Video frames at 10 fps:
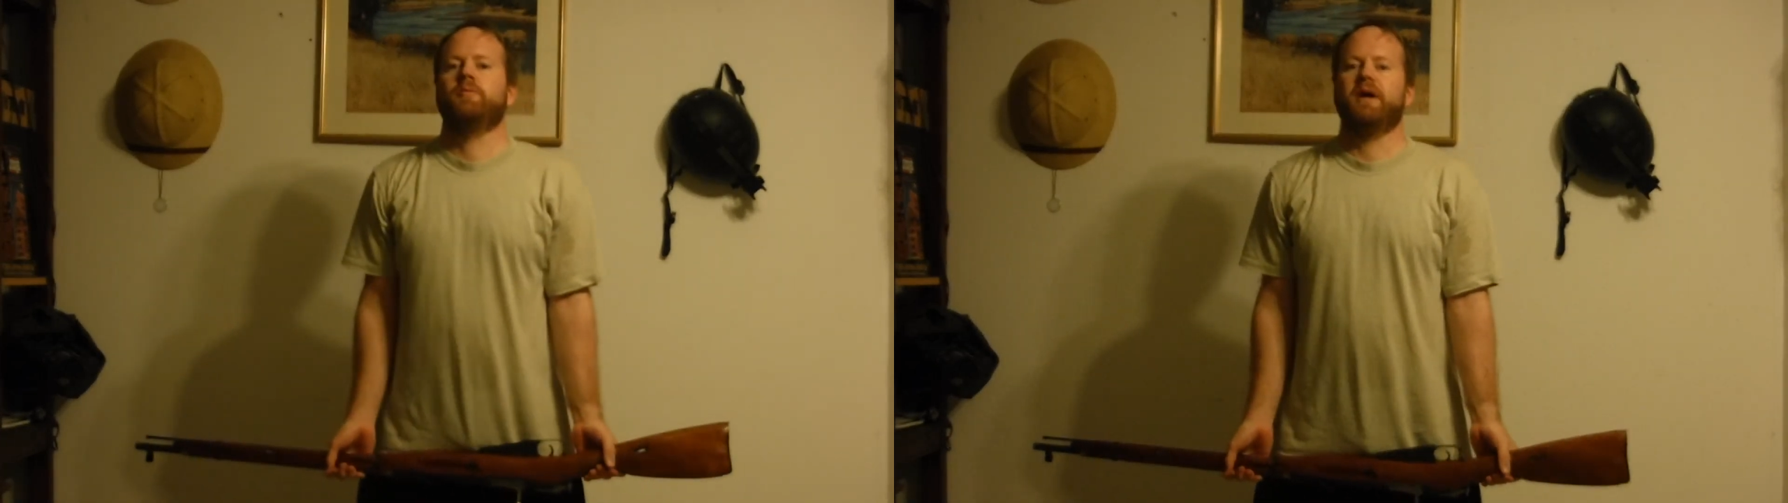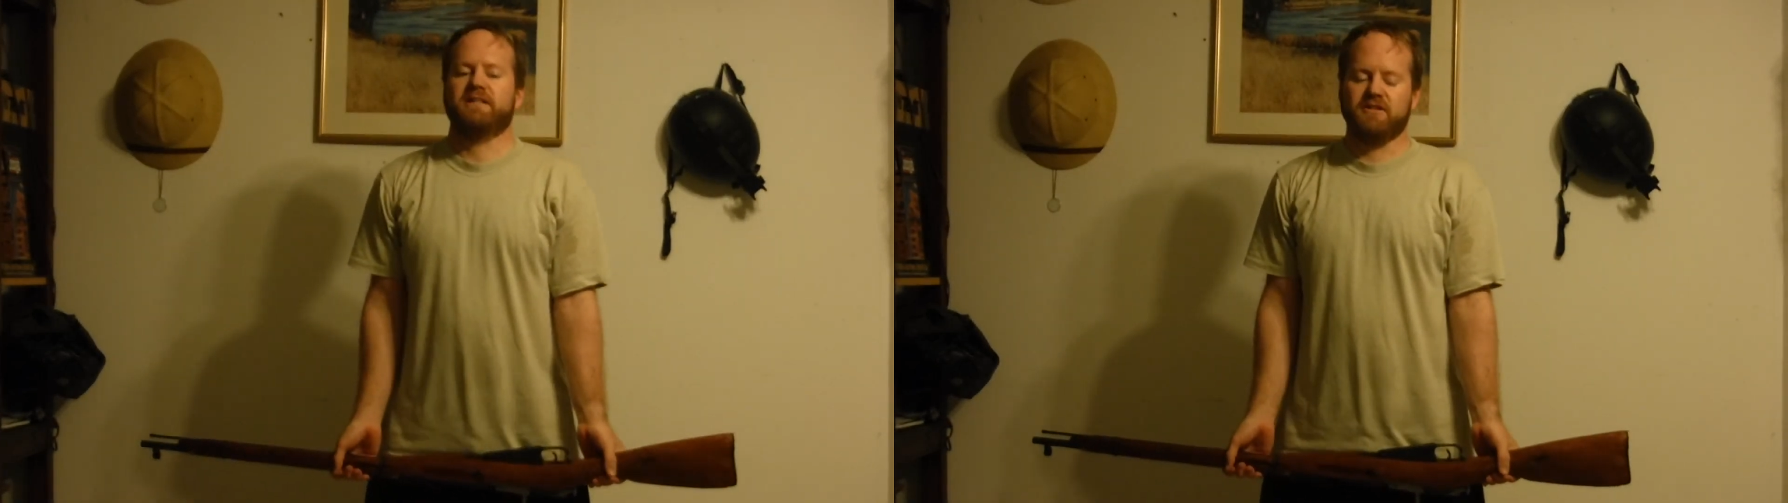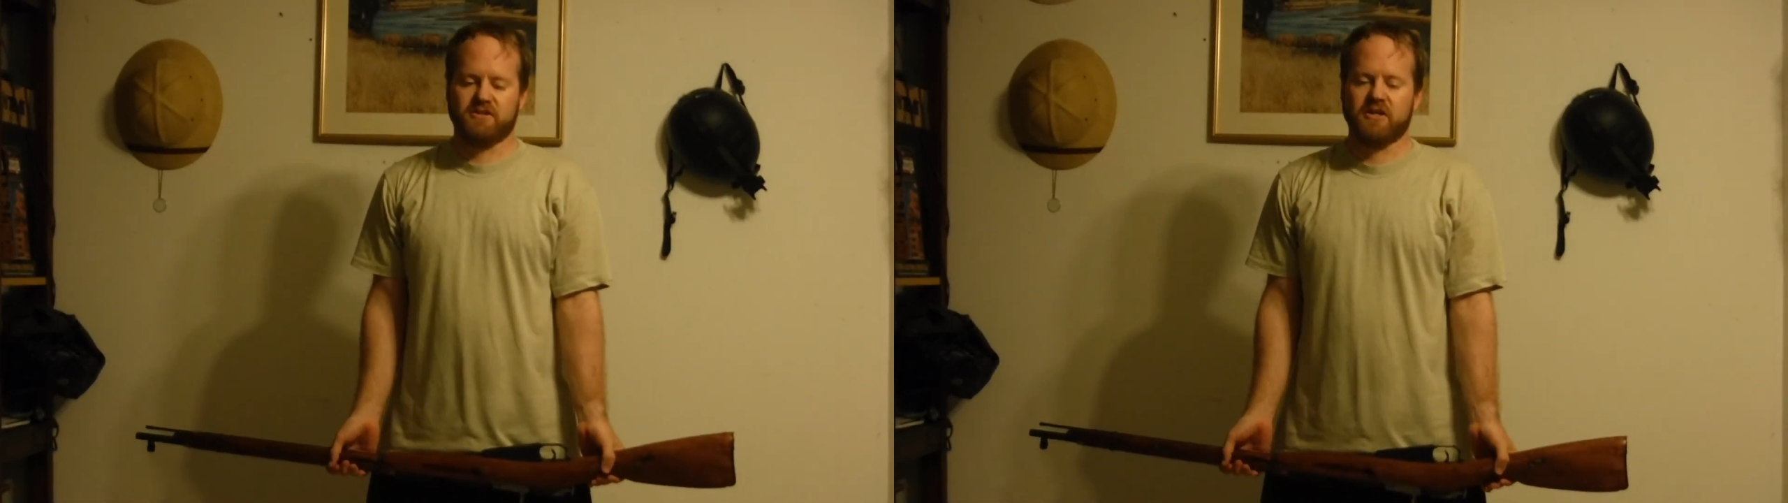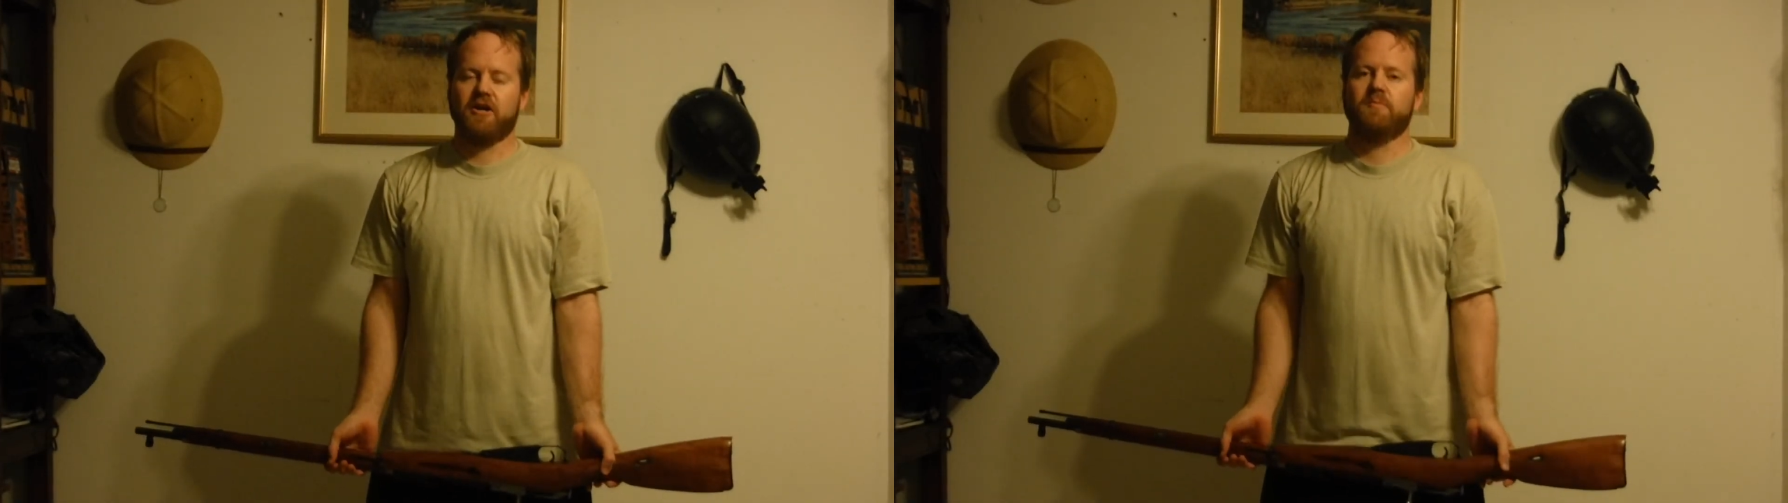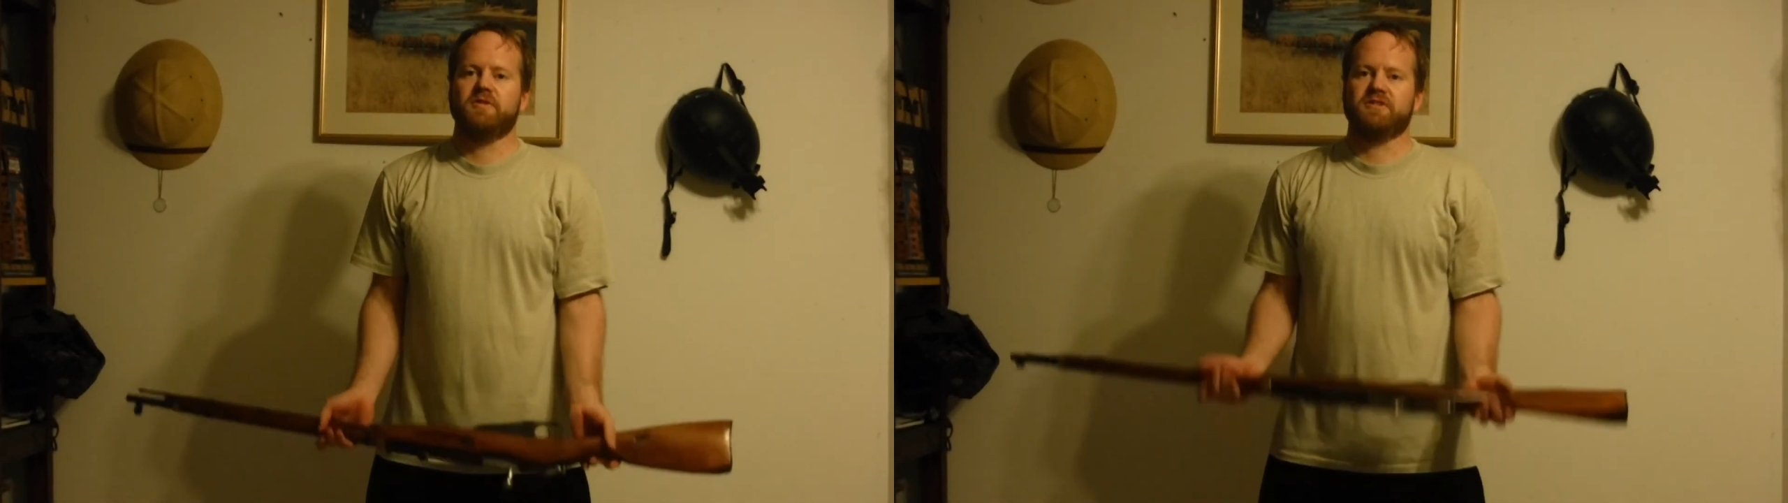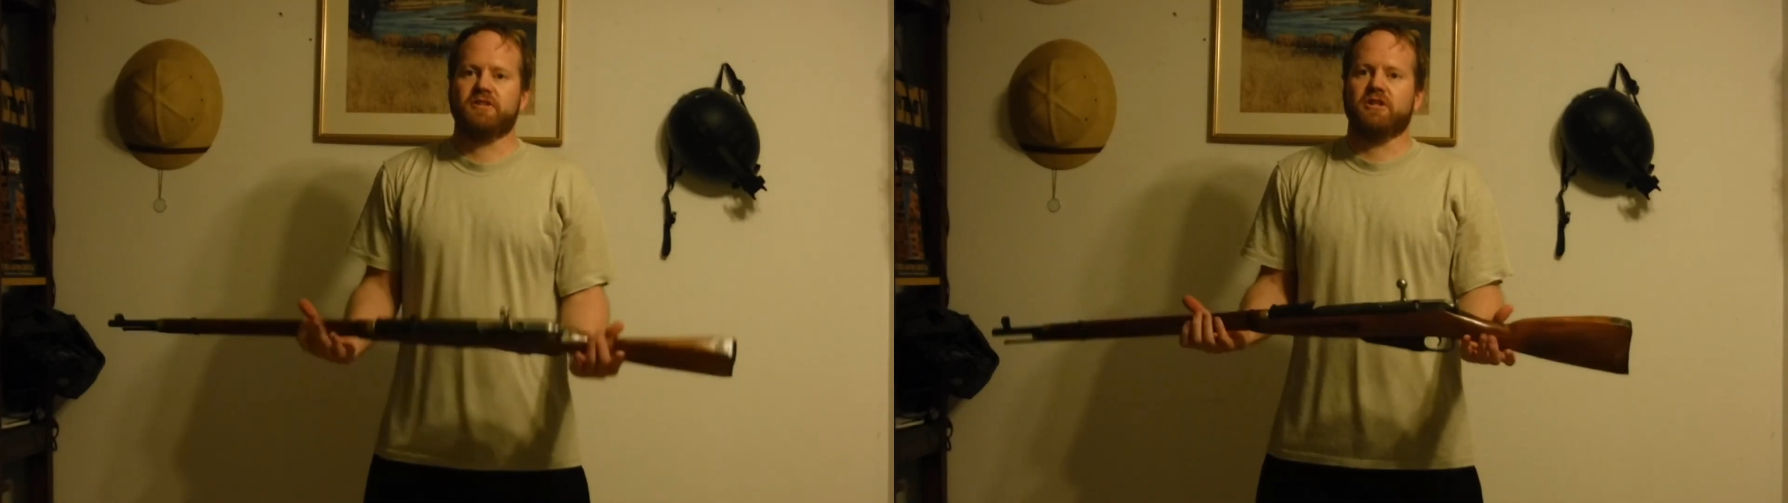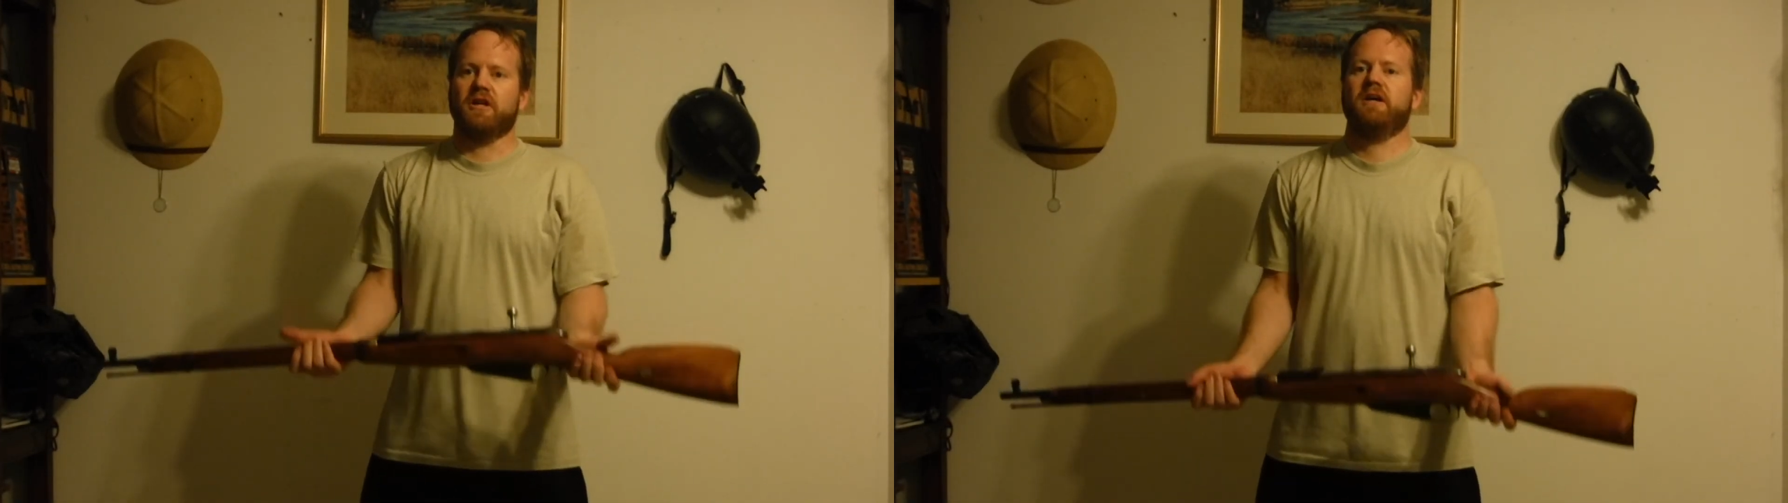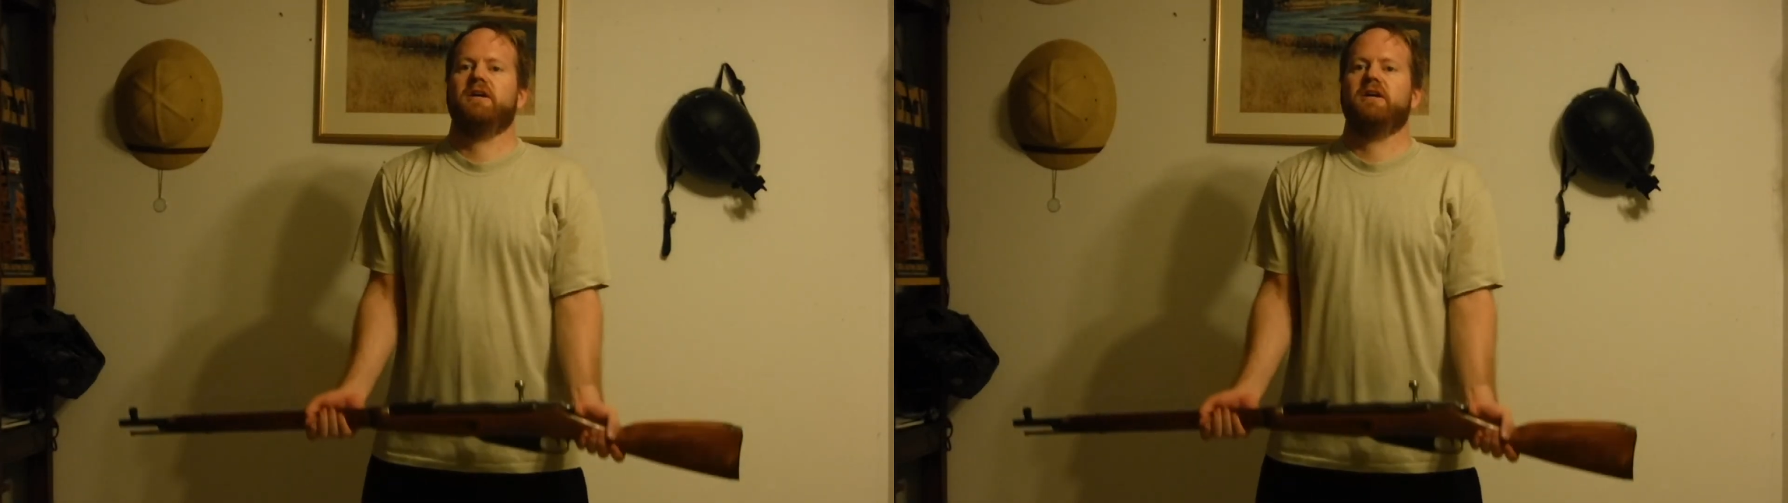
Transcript: back to your starting position,